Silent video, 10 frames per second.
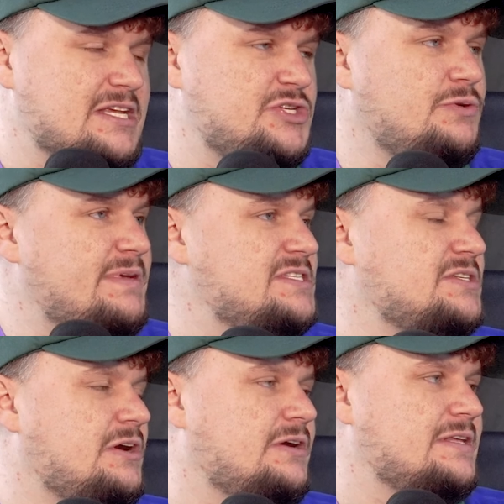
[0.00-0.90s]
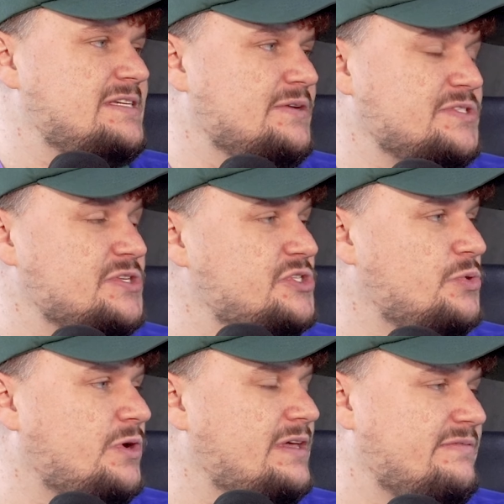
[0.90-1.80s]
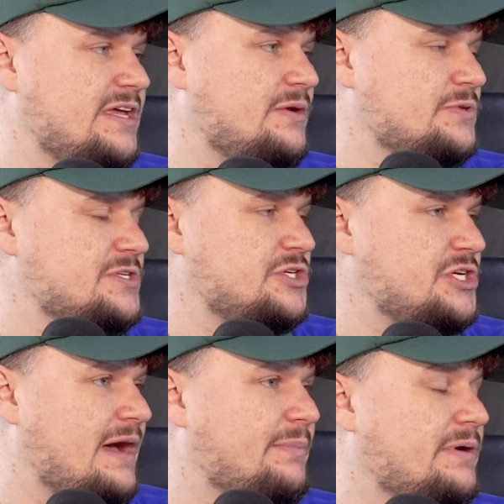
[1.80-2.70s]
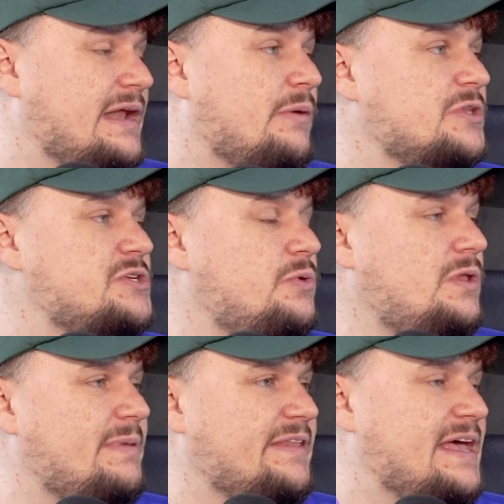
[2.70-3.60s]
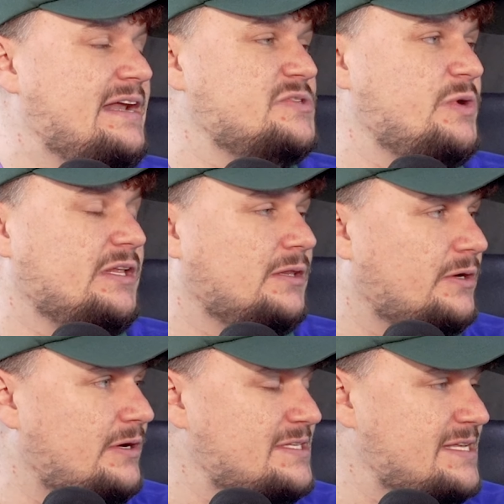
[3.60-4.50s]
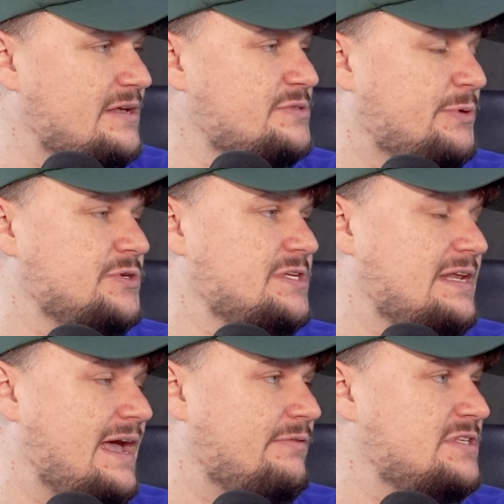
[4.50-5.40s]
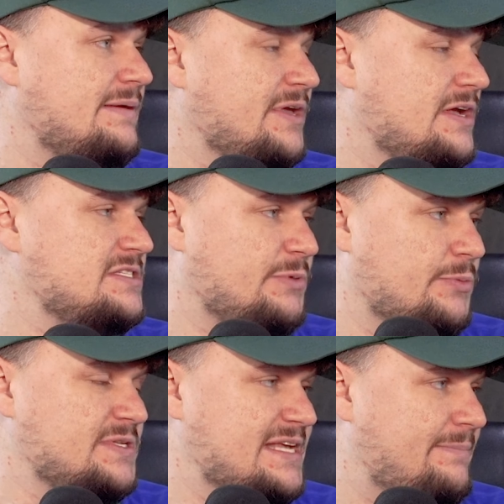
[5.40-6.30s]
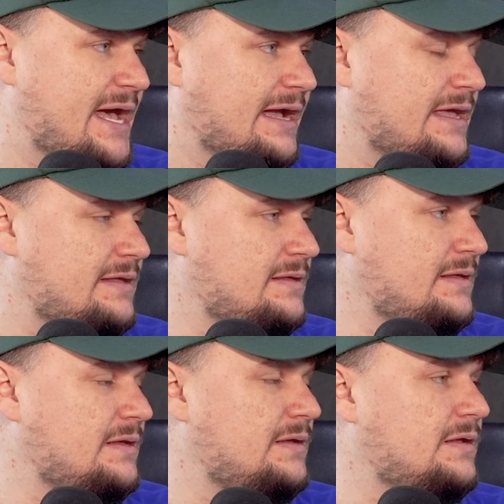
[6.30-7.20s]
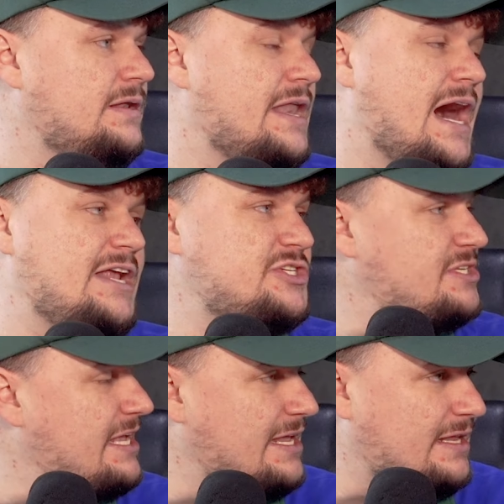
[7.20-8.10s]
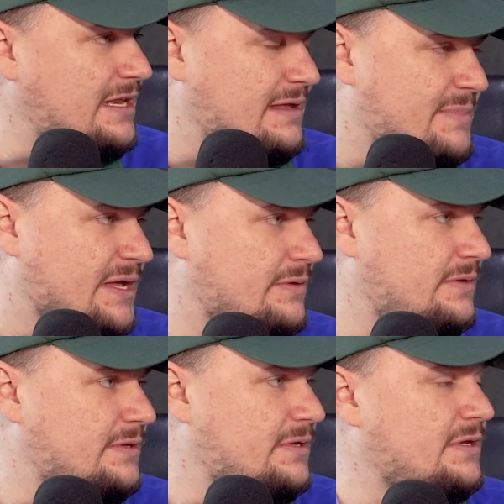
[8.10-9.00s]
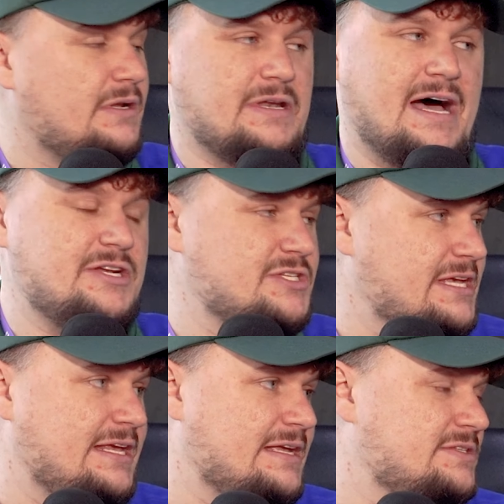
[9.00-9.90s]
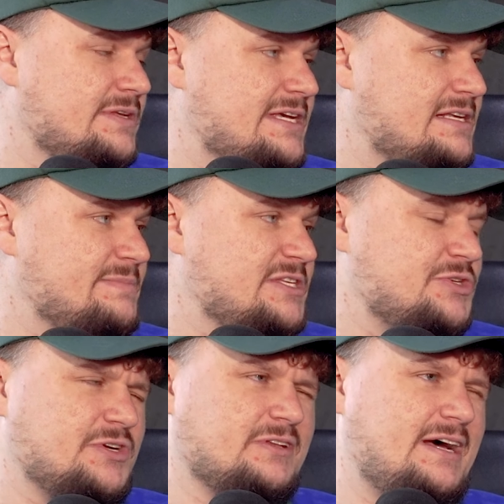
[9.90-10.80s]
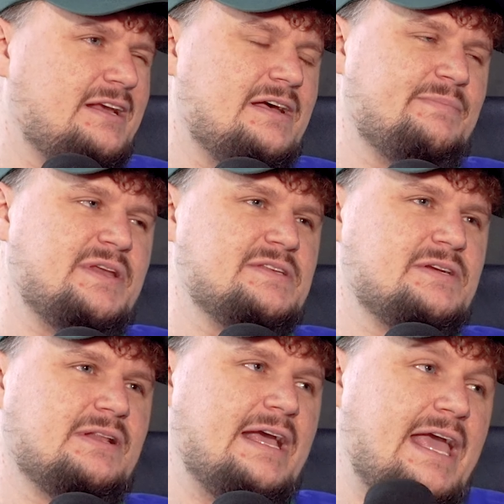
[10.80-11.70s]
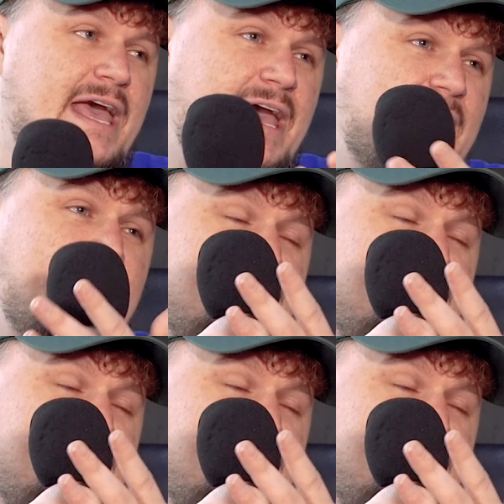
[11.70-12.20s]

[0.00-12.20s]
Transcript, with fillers: digital business card that tells the story of the vehicle to the shopper. Now, what's cool about that is we alert a salesperson every time the customer opens that packet. Mm. Not just getting in an email, not just getting into a text message. There are a lot of companies that are like, "Hey,